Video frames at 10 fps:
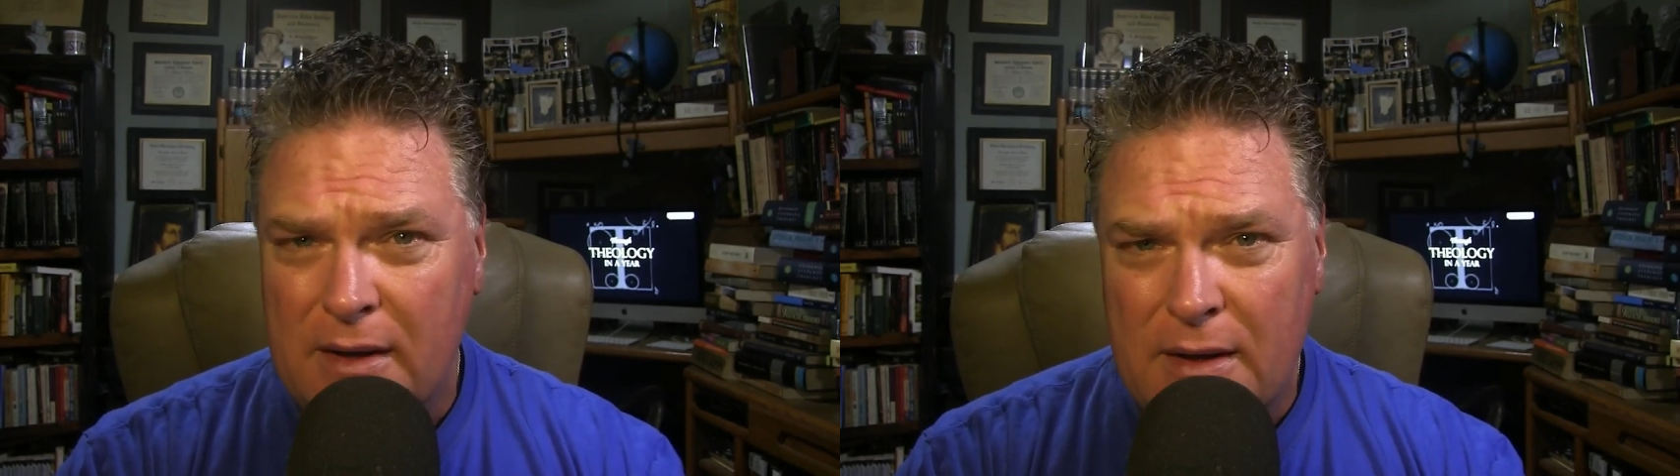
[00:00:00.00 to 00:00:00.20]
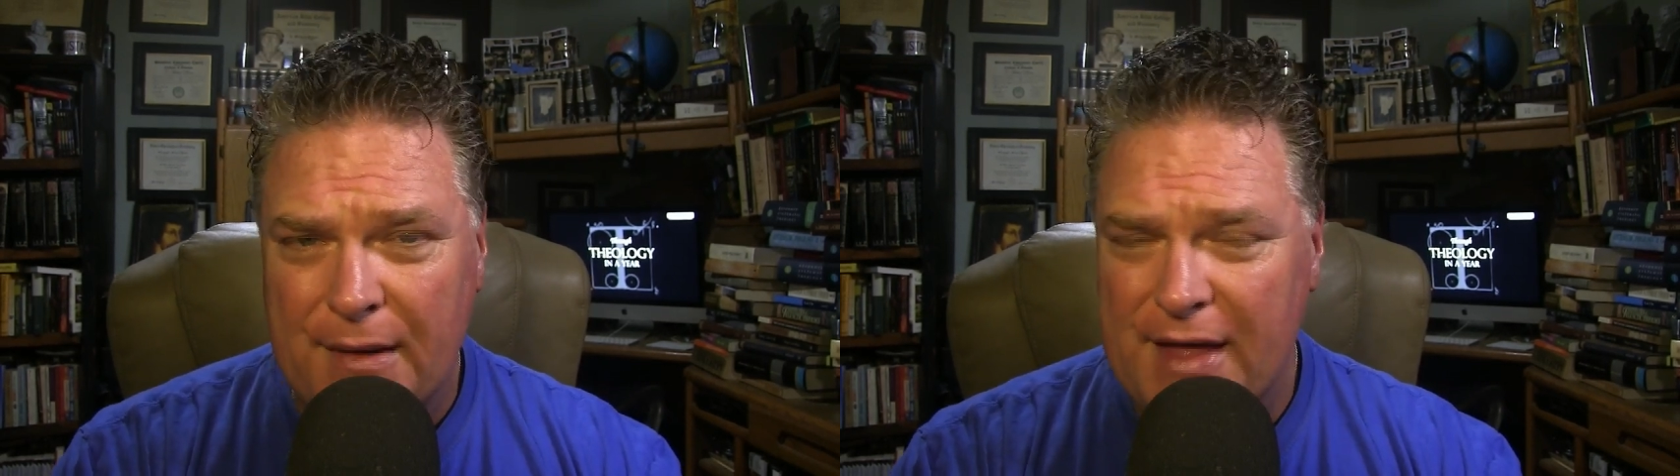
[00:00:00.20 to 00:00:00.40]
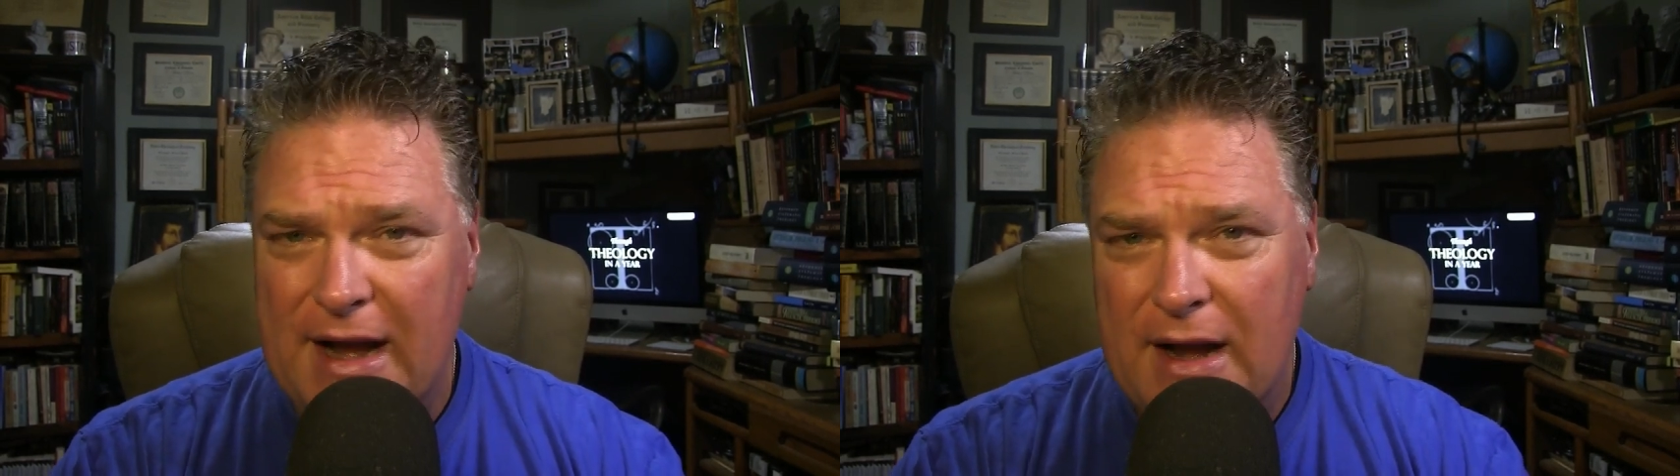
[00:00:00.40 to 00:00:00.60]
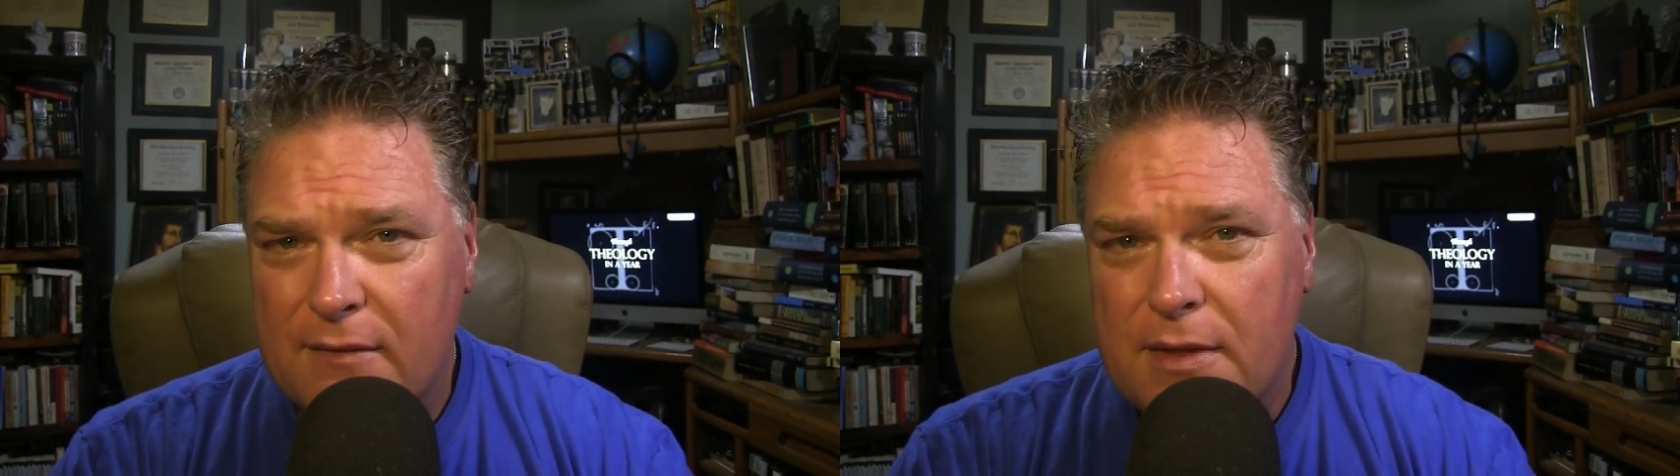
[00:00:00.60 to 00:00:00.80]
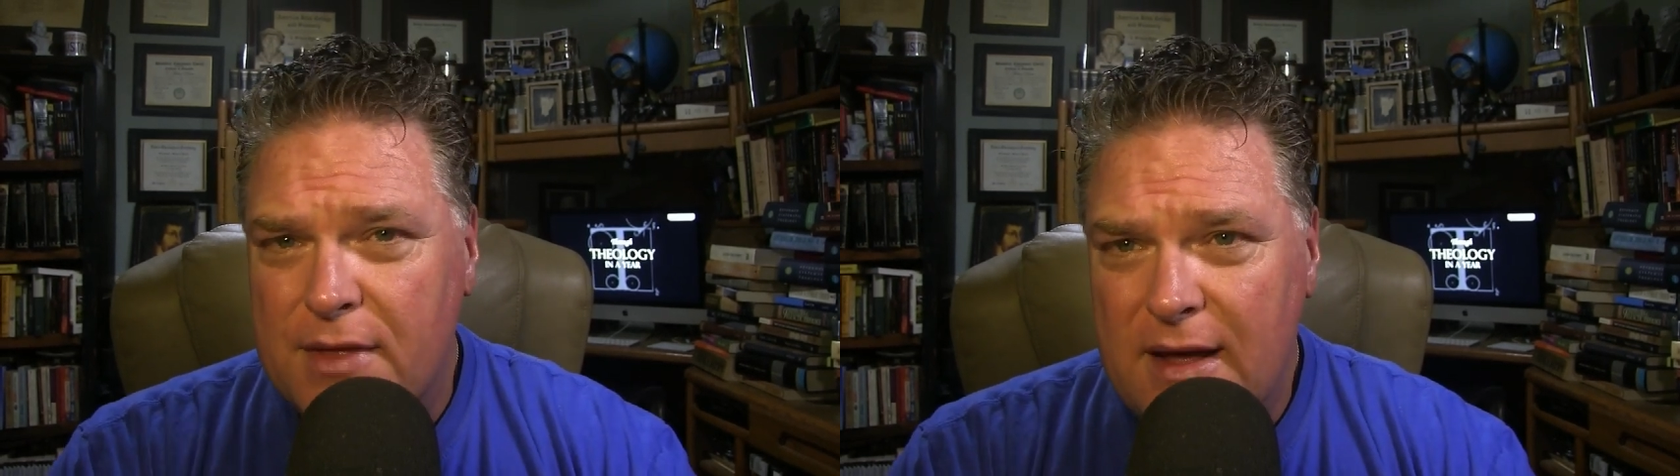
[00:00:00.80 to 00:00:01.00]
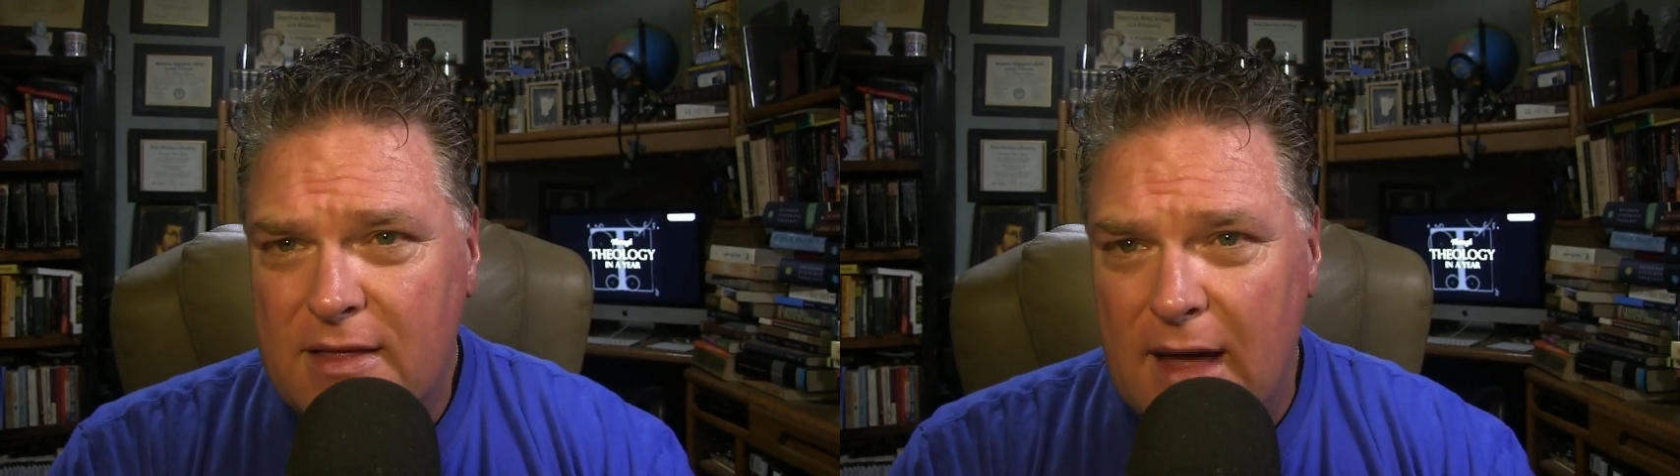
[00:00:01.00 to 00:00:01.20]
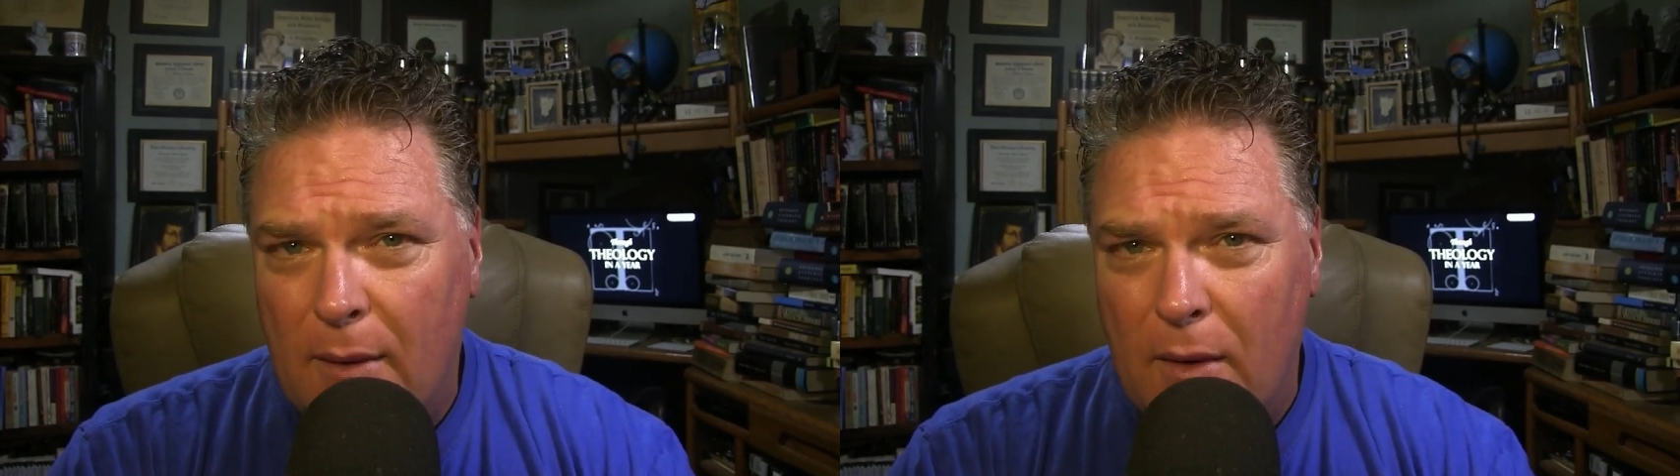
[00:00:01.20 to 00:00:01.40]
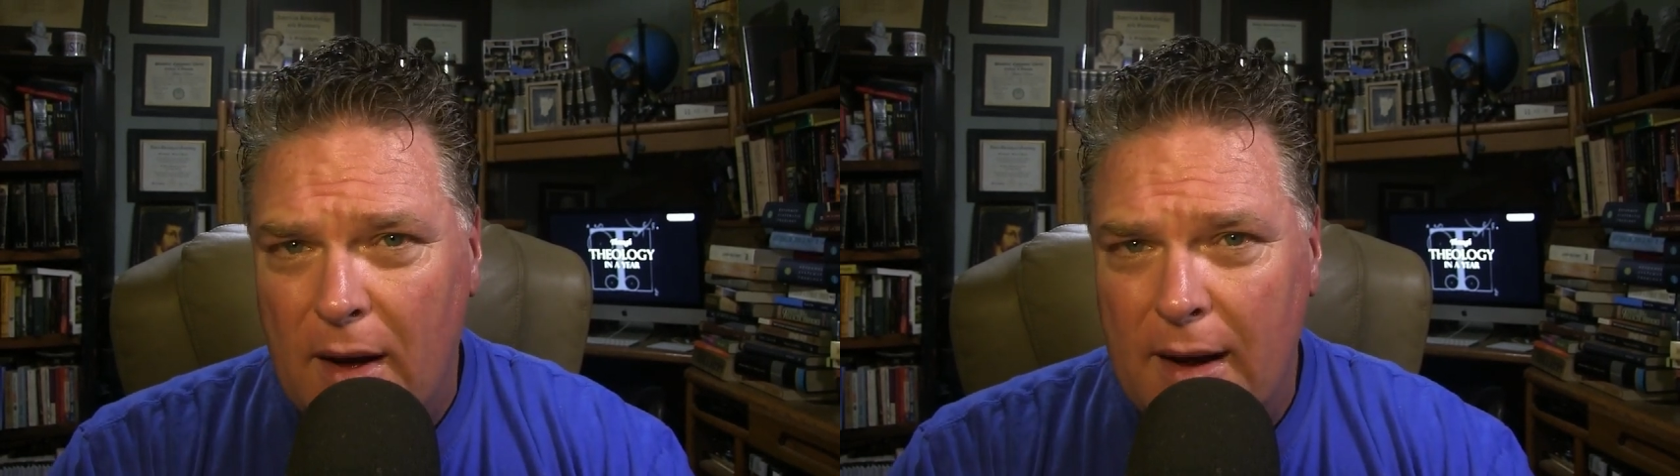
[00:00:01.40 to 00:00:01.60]
but they didn't even think that
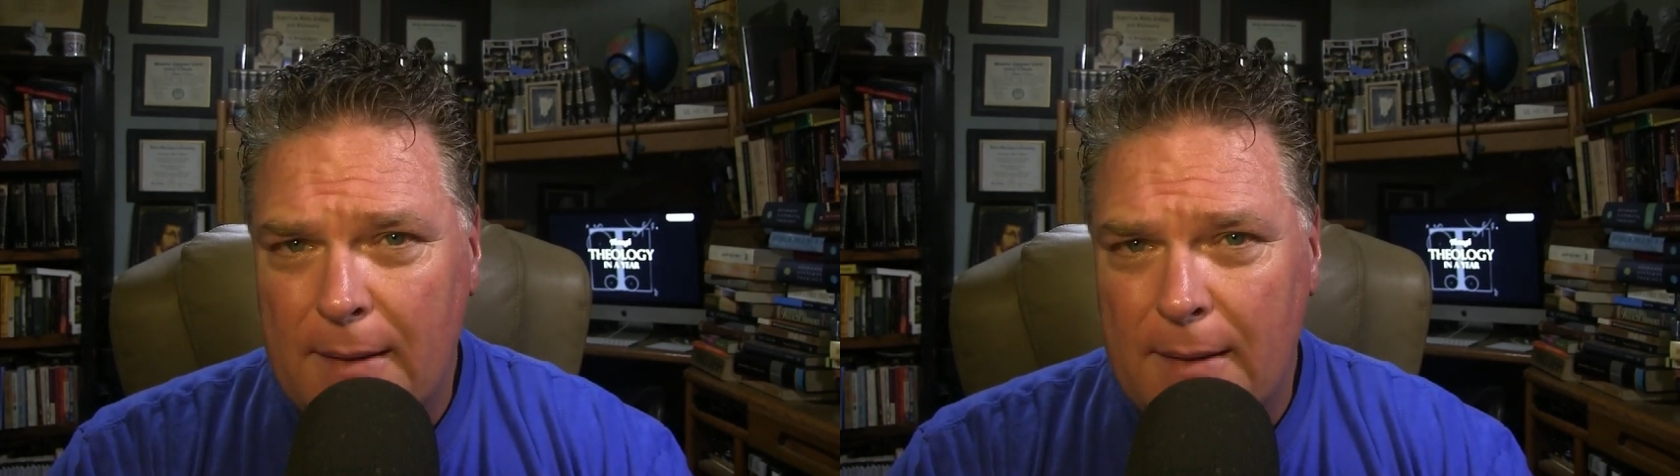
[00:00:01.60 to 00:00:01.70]
way.